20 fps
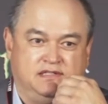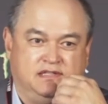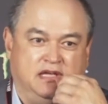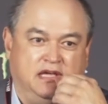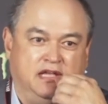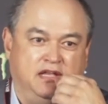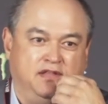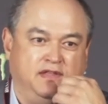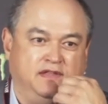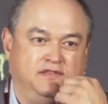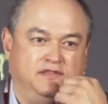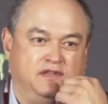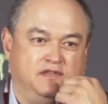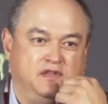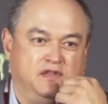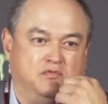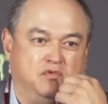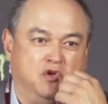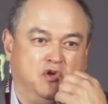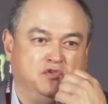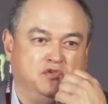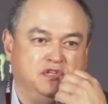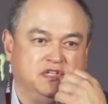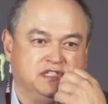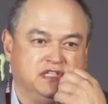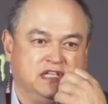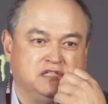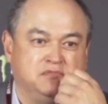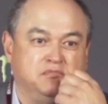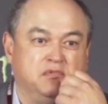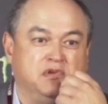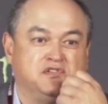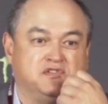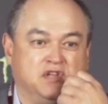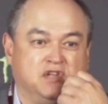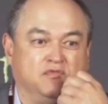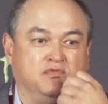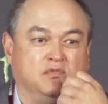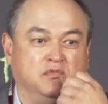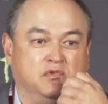I think that the road just gets much
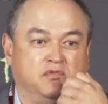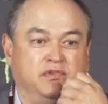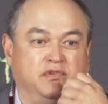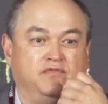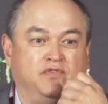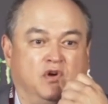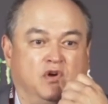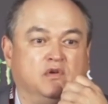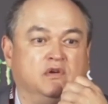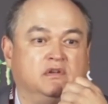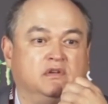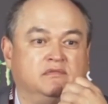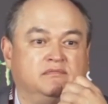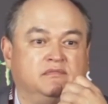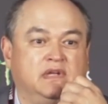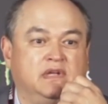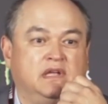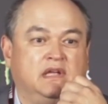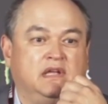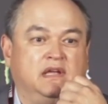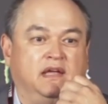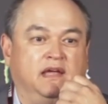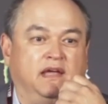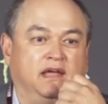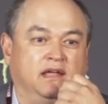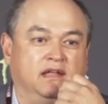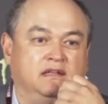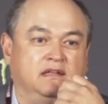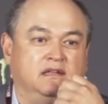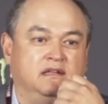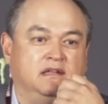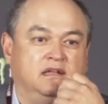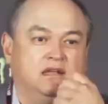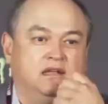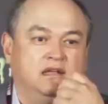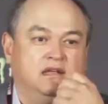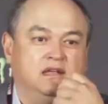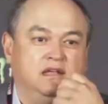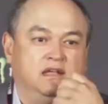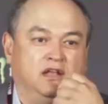tougher moving forward. And,
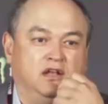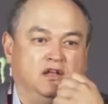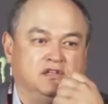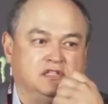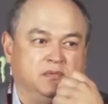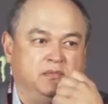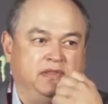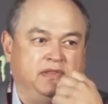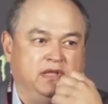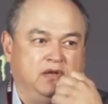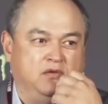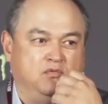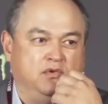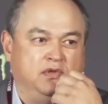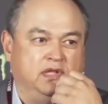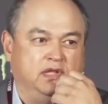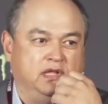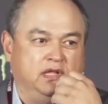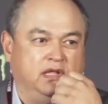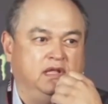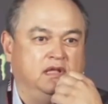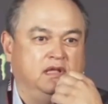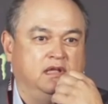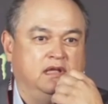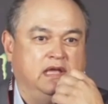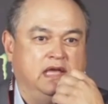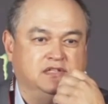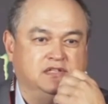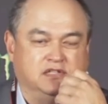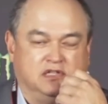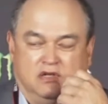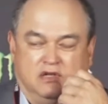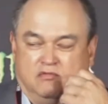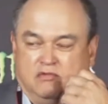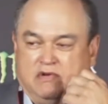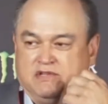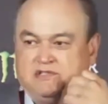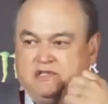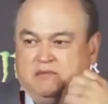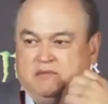you know, somebody that really has a good
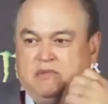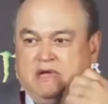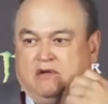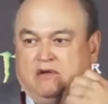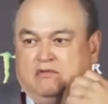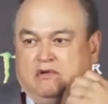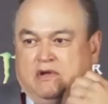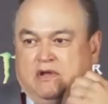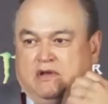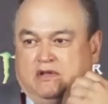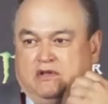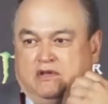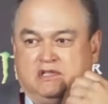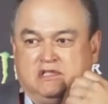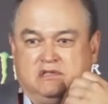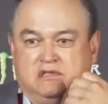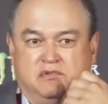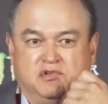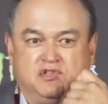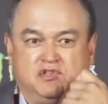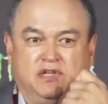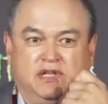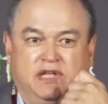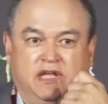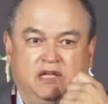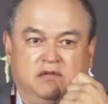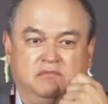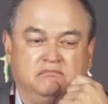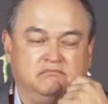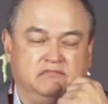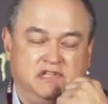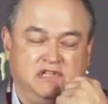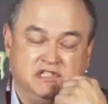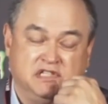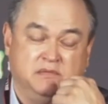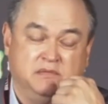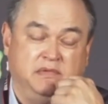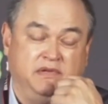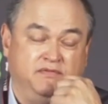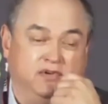wrestling background and good submission game is
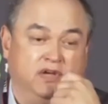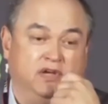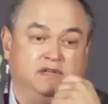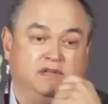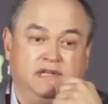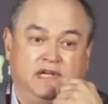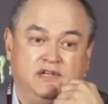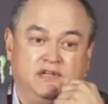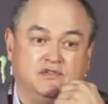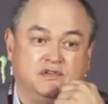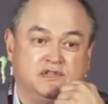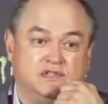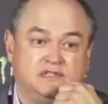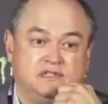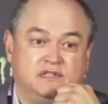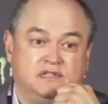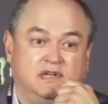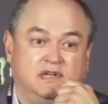going to be very dangerous